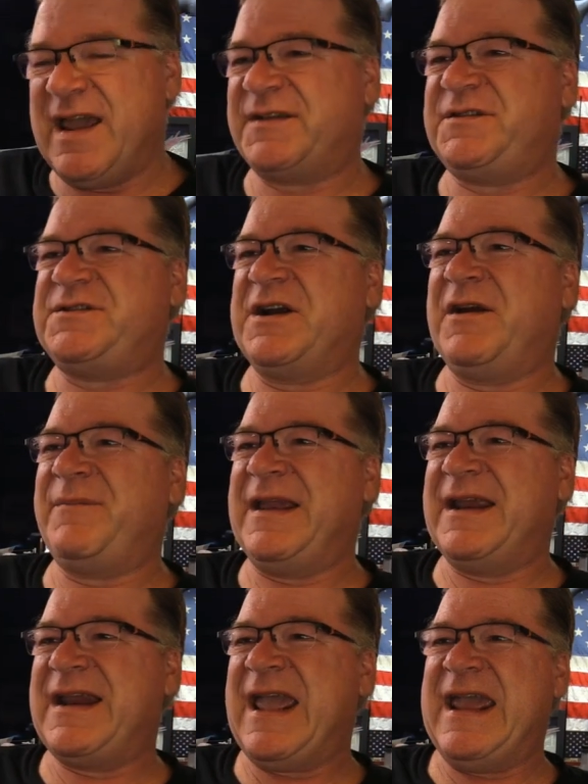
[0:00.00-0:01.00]
Text
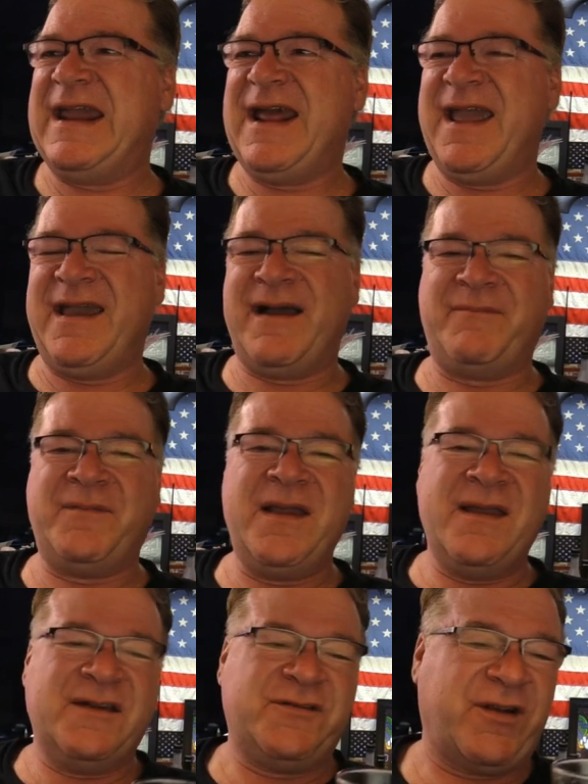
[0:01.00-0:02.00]
Jeremy at 8 a.m.
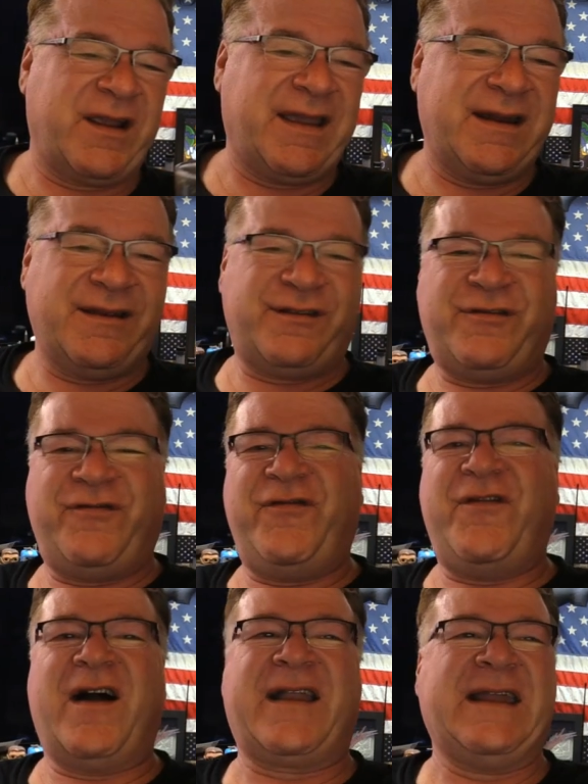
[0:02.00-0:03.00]
drinking his
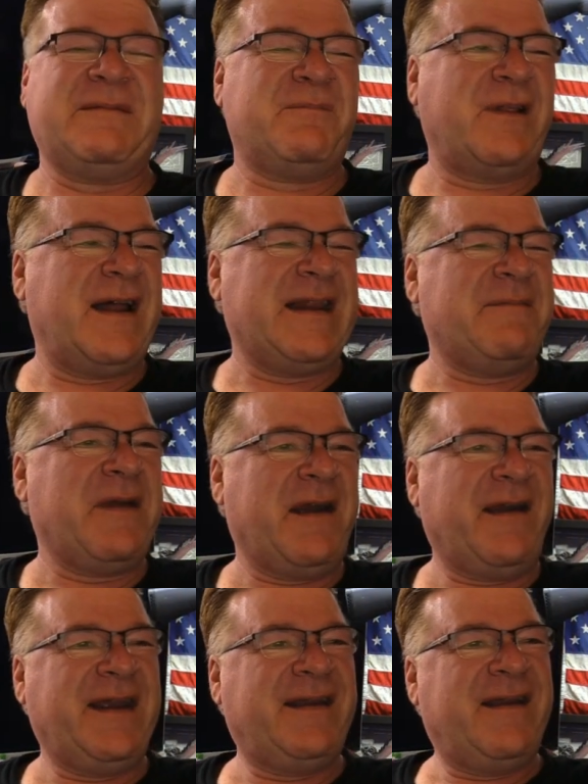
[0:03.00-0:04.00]
fucking Bloody
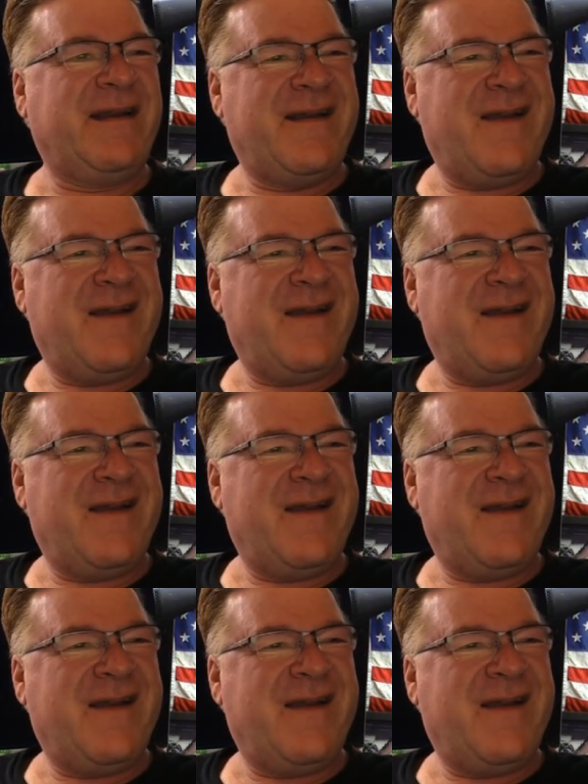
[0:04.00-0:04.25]
Mary.